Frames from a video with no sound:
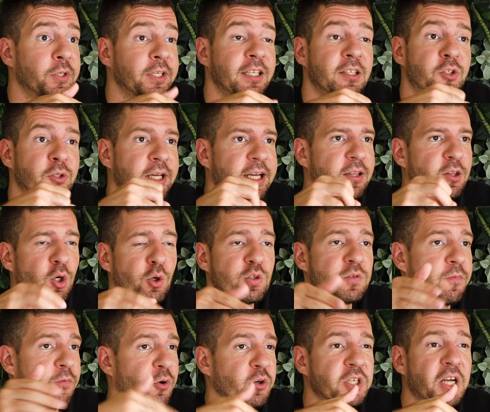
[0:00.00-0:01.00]
you need to hit
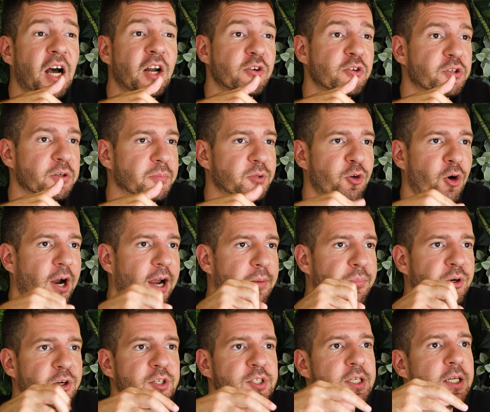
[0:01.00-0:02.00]
those first 100
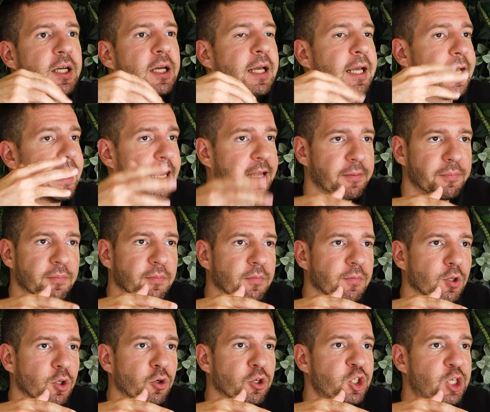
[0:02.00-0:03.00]
subscribers
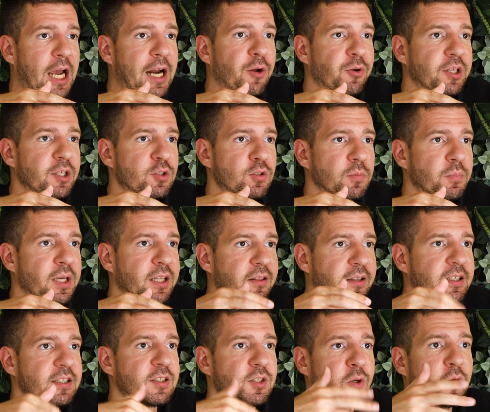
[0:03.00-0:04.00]
and your channel needs to be at
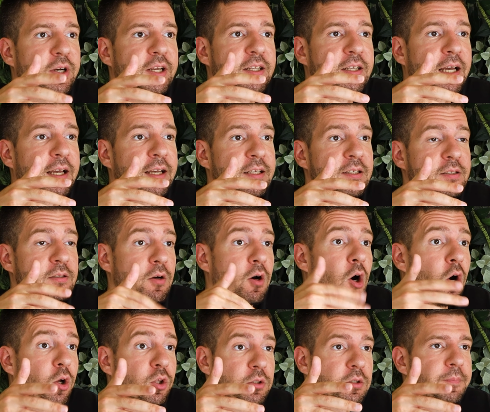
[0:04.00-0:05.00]
least 30 days
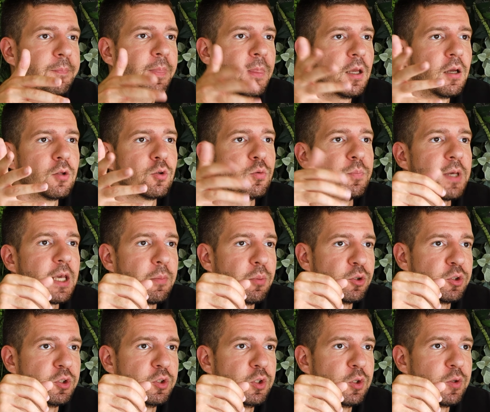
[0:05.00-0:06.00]
old to be
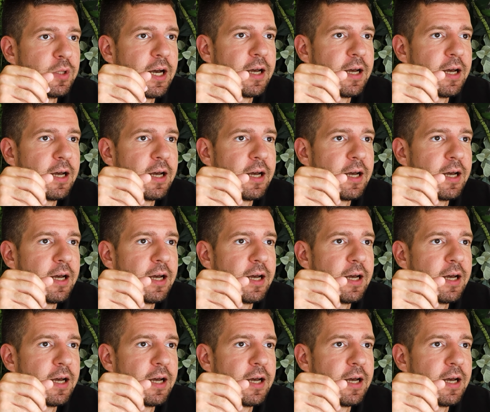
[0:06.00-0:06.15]
able to do